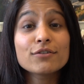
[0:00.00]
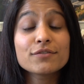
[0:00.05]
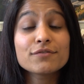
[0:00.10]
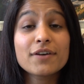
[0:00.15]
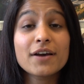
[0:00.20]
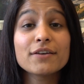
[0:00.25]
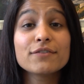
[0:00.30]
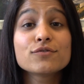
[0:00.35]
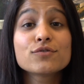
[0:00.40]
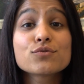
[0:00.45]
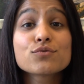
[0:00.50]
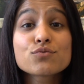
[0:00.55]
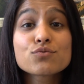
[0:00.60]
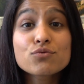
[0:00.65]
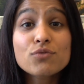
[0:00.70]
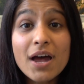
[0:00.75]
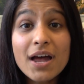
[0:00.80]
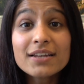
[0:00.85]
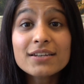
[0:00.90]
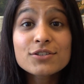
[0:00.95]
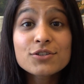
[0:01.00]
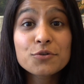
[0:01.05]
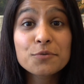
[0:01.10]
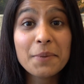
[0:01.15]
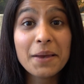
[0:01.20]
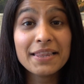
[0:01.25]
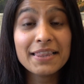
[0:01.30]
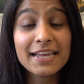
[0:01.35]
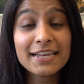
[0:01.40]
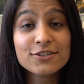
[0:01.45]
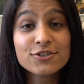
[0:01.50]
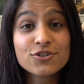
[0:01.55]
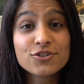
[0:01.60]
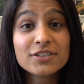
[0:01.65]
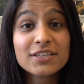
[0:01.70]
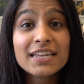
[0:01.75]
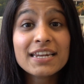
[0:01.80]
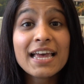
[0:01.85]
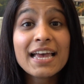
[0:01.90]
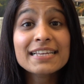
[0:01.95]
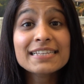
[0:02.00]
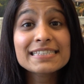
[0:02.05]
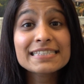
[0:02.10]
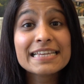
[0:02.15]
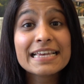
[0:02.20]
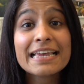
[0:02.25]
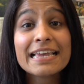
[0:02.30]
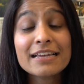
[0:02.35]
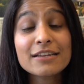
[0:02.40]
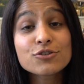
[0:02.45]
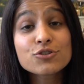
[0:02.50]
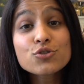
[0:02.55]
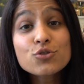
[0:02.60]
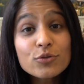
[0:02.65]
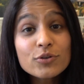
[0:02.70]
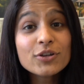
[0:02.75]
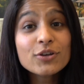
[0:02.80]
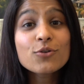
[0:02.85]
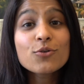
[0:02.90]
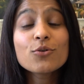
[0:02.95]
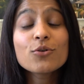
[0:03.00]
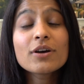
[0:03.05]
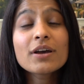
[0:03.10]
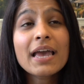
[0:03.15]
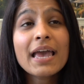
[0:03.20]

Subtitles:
if I have to run to my lecture, then I say Entschuldigung